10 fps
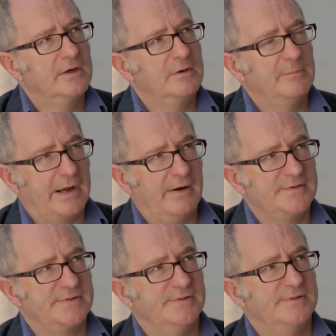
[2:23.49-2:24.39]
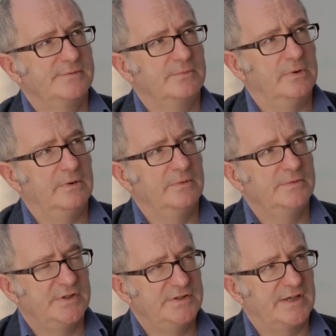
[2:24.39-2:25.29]
comparisons
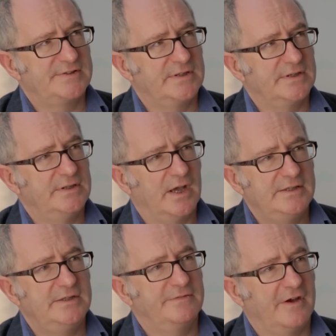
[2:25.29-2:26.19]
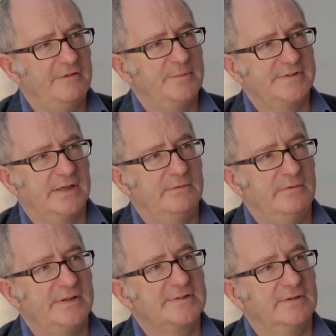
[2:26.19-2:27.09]
suggested a 95%
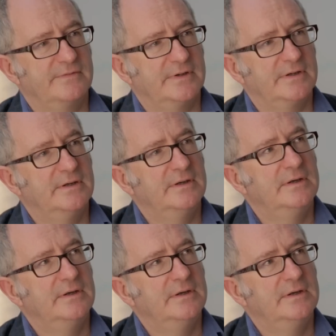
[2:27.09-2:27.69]
risk of a